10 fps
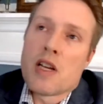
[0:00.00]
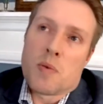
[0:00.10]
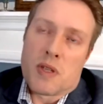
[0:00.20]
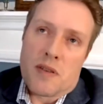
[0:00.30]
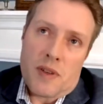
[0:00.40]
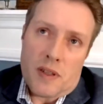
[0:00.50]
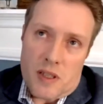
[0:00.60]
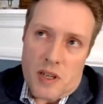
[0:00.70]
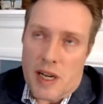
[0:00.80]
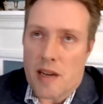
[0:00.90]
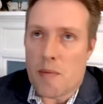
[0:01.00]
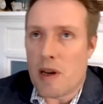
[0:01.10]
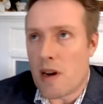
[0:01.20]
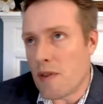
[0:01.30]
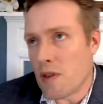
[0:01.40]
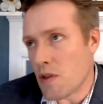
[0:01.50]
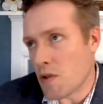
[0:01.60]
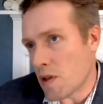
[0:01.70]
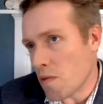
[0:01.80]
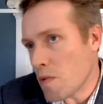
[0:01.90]
specifically talking about
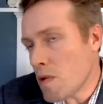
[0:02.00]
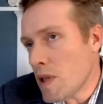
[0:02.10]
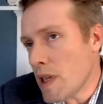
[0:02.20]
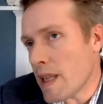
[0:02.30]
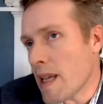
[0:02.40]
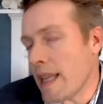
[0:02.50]
officers that are wounded and,